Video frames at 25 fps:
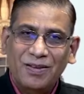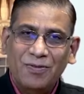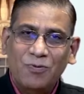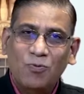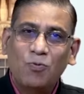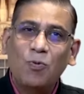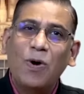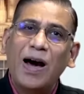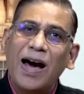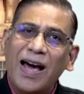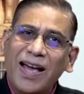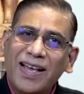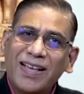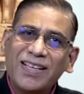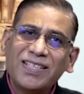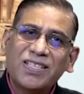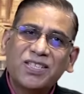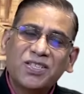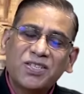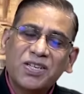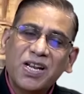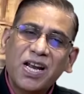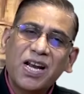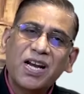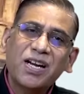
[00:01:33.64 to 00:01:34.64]
Why
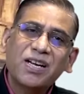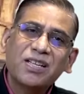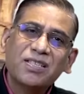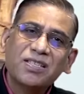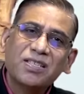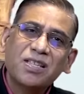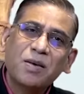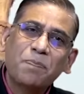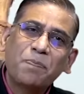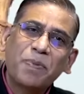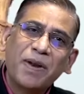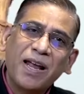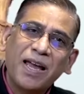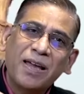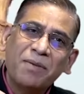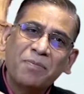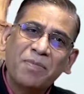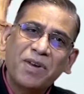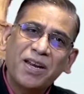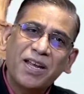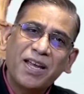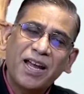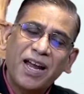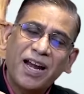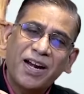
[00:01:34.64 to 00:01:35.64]
state is the
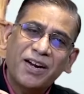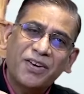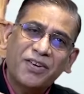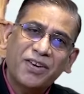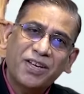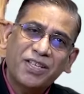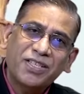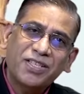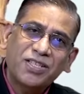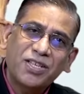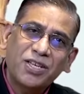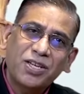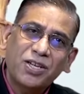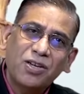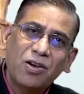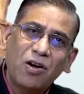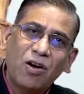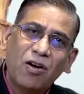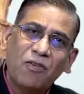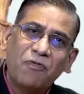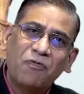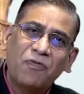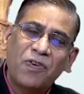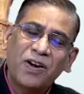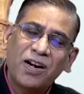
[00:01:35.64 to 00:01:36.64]
primary addressee
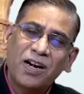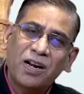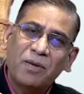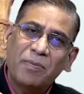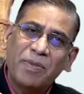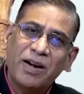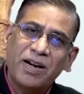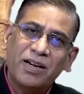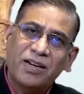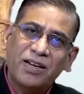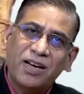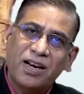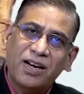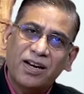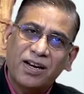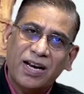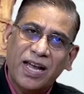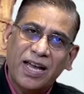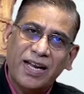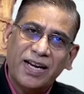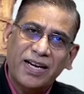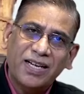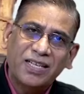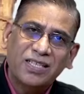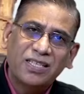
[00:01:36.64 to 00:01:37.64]
of fundamental
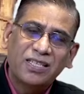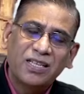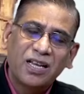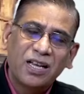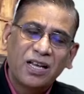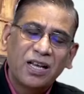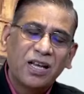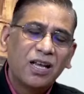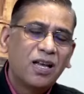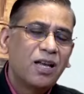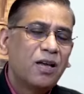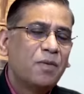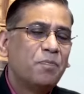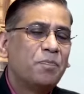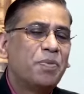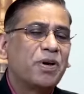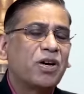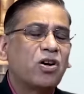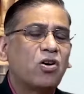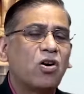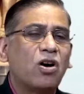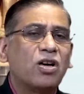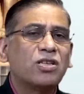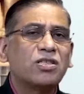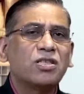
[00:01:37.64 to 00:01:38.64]
rights?
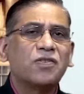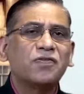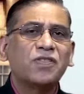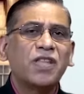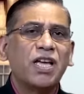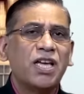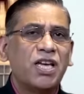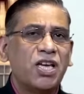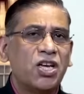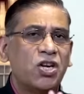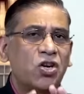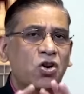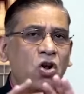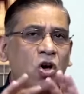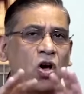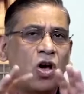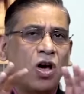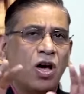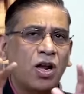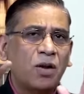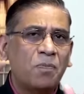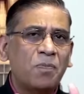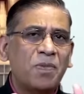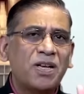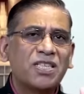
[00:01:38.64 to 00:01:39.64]
Because of the
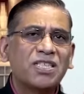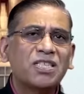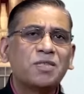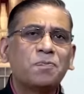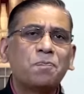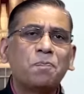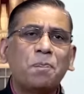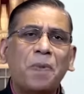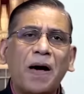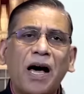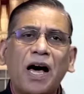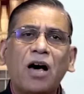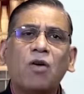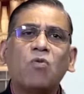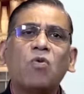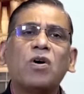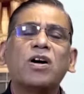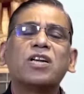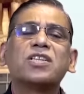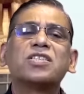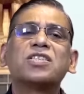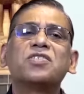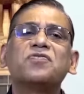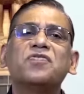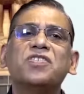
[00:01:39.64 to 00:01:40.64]
enormous
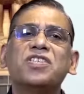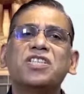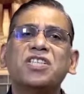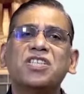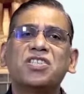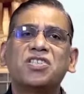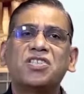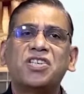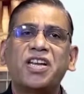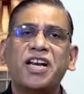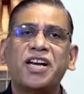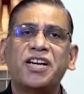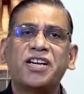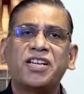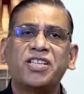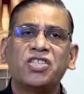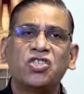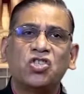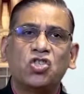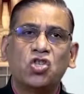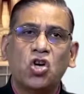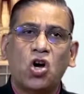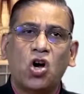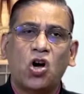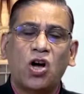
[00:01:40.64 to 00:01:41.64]
powers which state
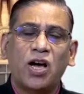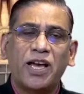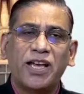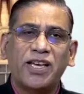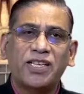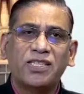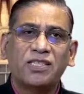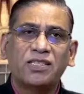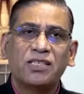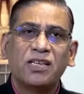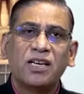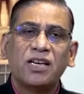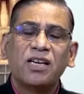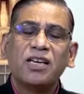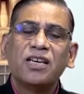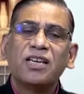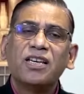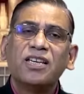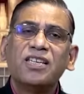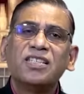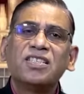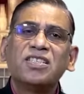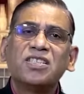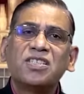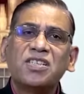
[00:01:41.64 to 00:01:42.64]
enjoys,
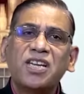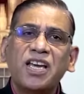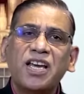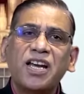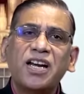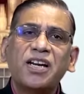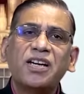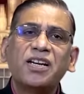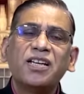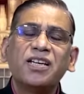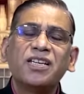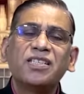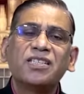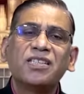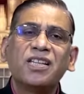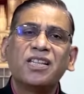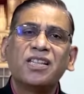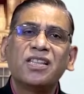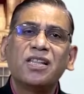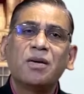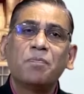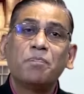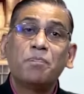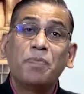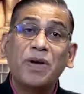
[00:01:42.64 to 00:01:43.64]
state is
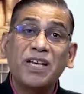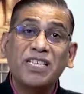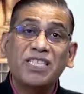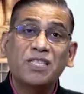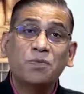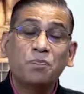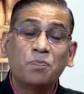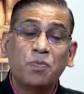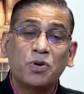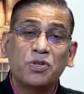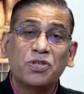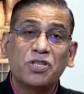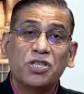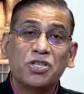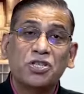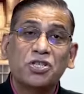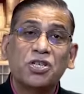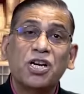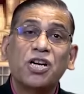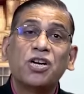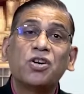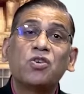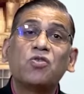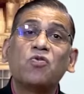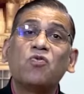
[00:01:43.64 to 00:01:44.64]
in the best
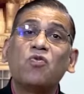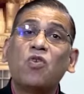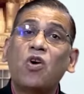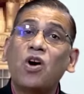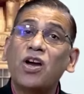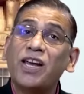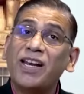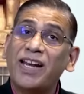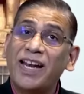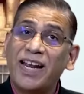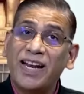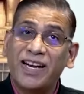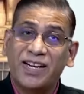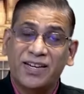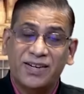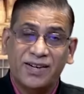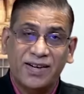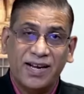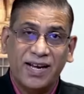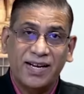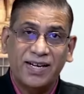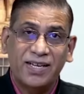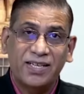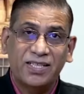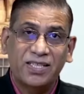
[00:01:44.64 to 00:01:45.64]
position to violate
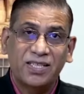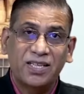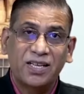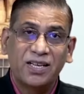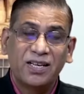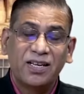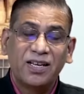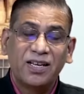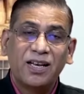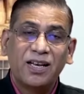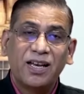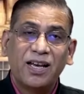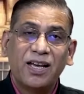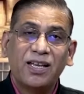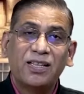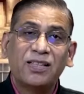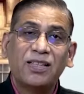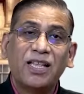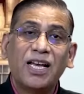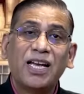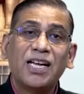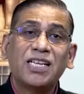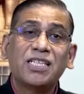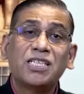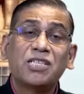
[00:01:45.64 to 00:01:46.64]
rights.
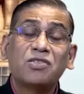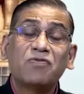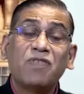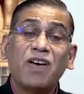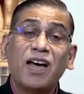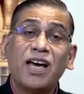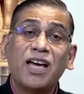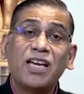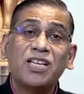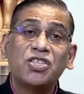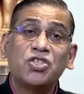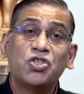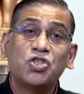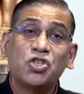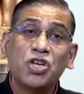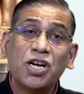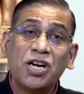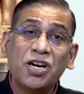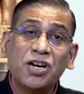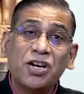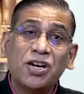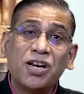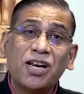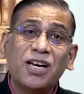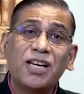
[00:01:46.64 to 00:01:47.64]
And that's why
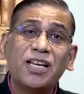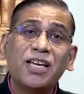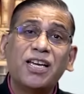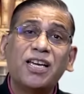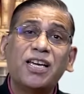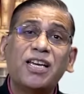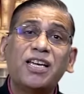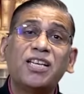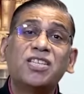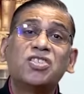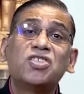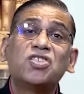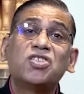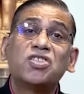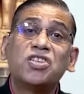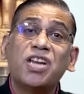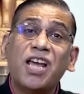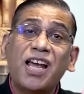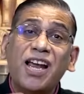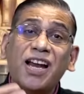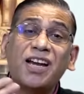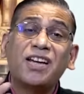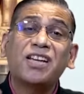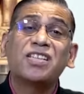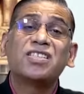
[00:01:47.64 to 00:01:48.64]
generally
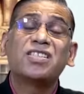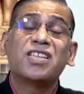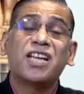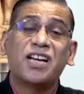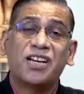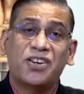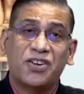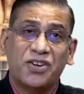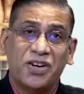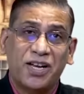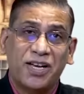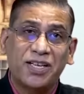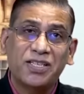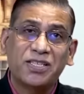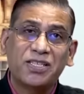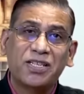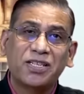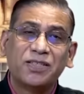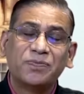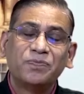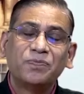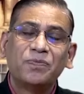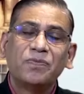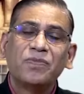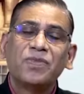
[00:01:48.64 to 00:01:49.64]
state is addressed,
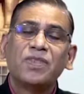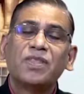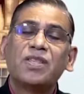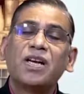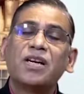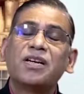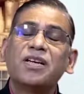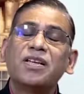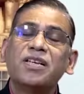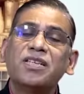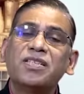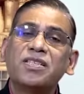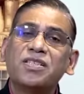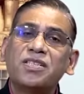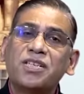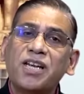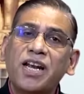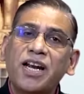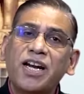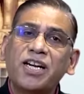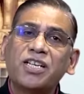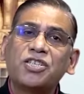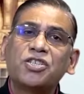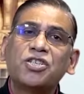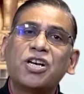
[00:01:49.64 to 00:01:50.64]
that
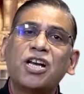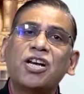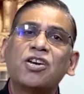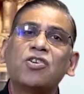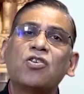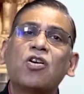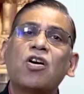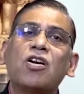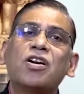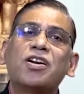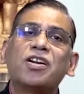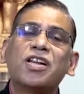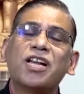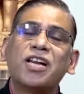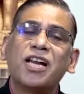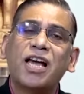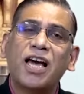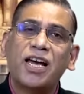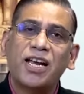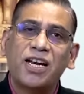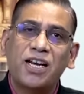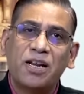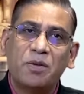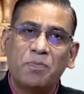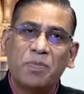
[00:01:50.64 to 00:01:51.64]
state shall not
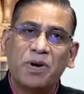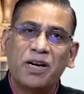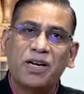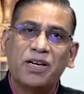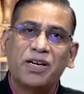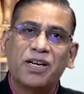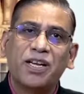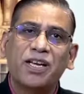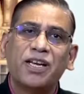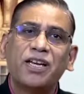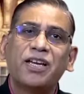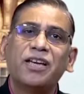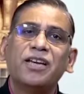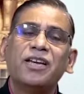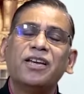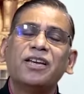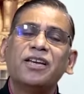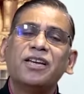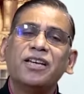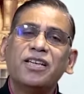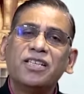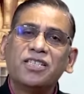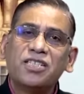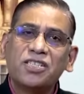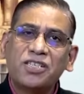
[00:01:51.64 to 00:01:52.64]
deny liberty,
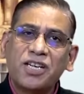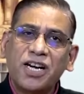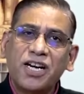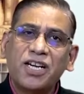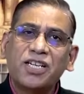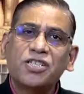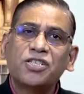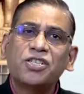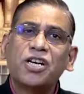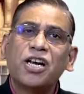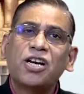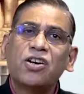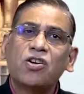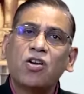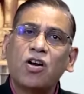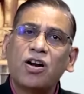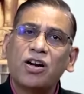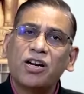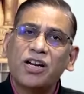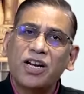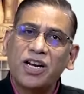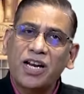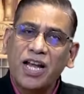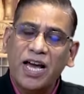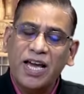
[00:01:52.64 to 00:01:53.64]
state shall
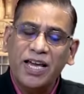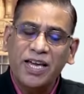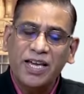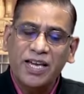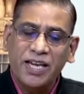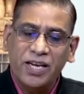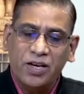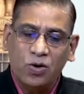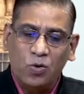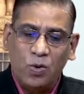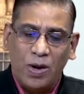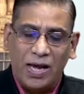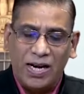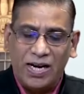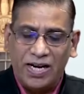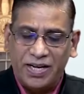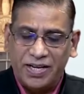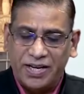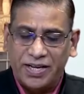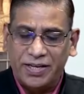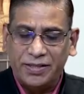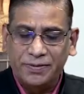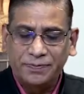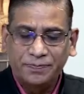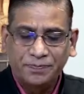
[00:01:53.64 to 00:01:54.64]
not deny
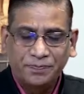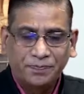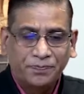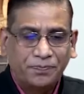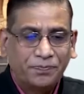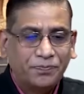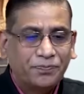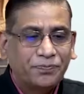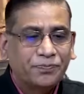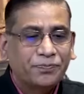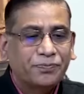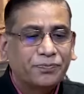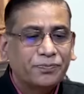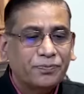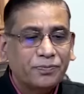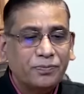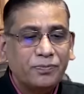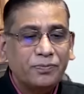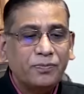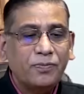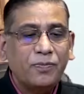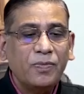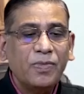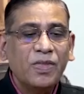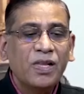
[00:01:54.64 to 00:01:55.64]
equality.
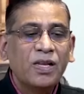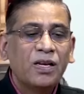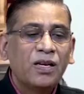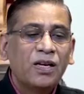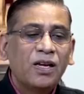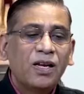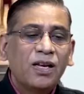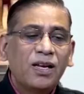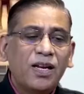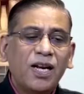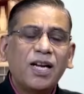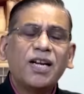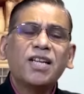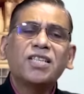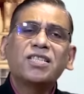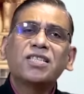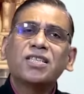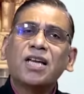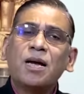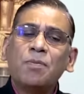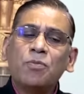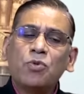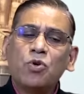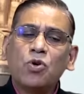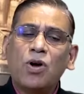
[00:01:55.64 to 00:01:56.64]
Let us
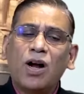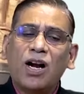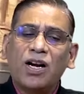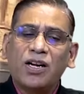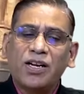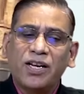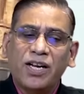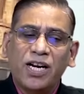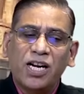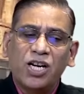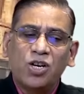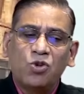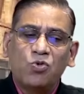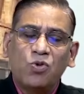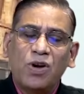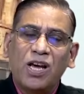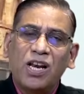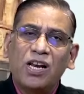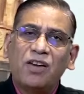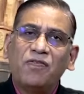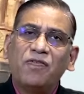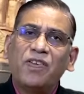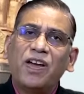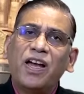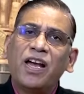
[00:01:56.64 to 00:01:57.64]
come to Article
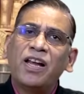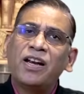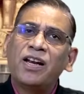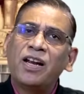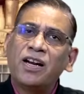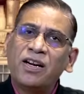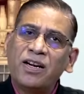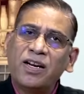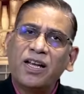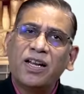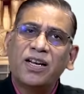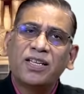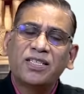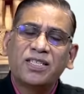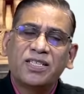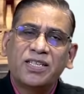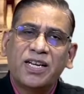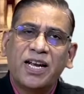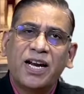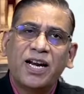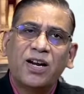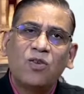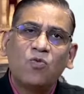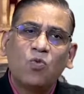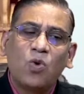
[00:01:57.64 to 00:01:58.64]
12 and
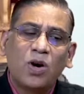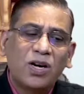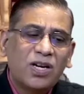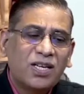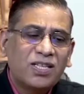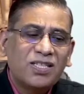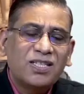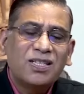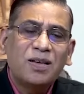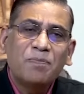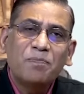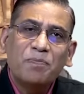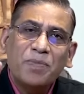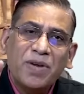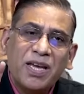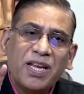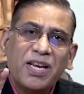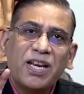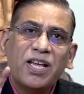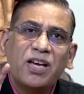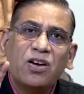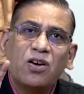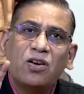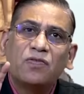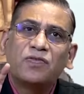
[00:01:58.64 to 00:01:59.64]
understand what is the
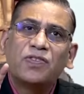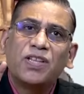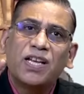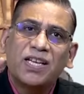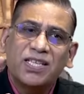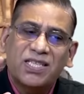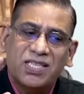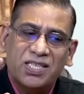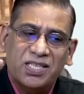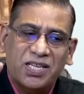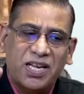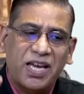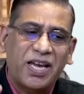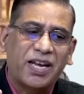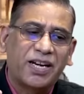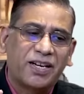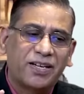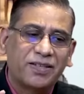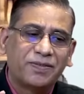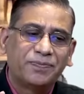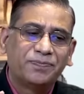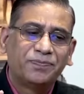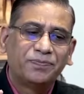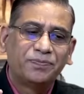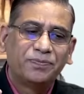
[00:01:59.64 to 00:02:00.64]
meaning of the
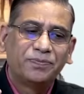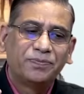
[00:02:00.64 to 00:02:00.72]
state.